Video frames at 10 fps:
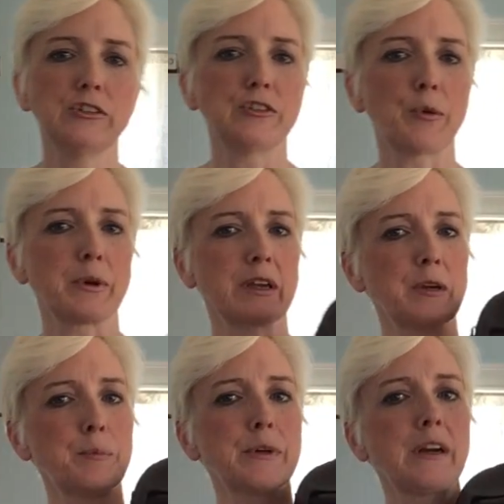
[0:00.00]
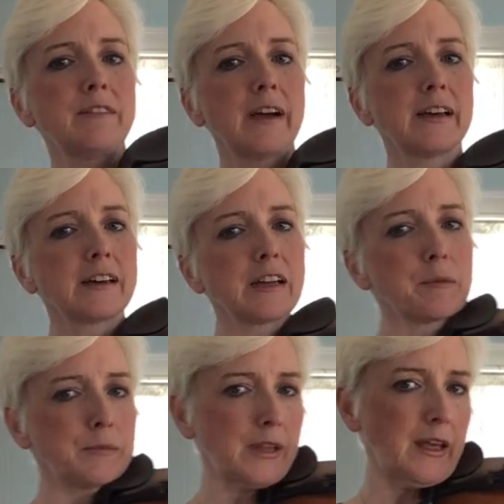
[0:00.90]
So we're going to put our violin
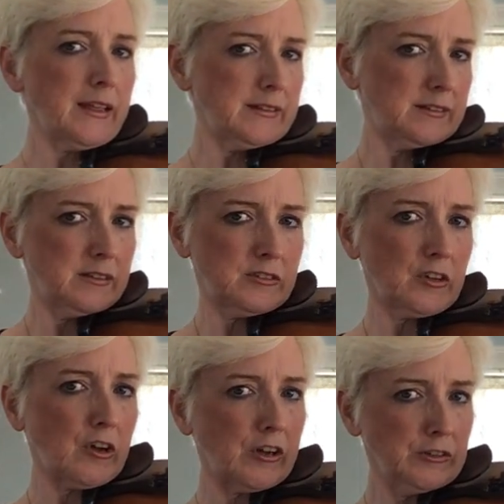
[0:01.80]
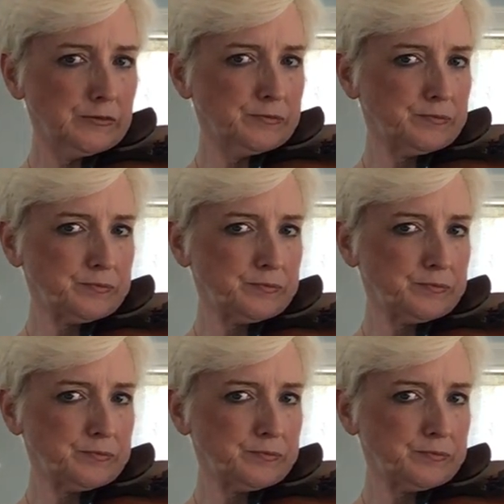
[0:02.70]
up nice and tall.